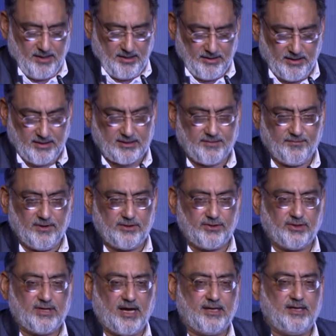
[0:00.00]
the civil
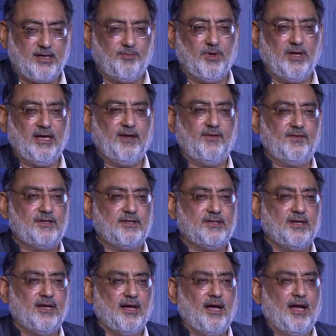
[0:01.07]
society believes
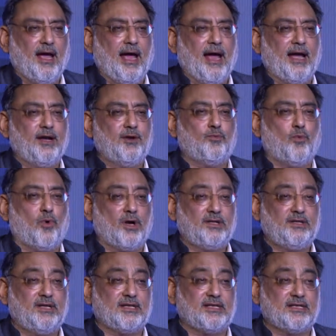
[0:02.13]
and
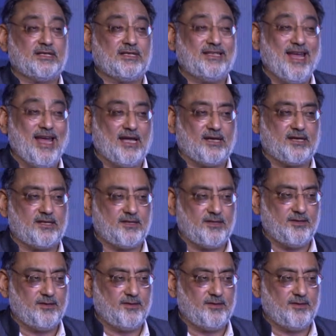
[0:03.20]
what the state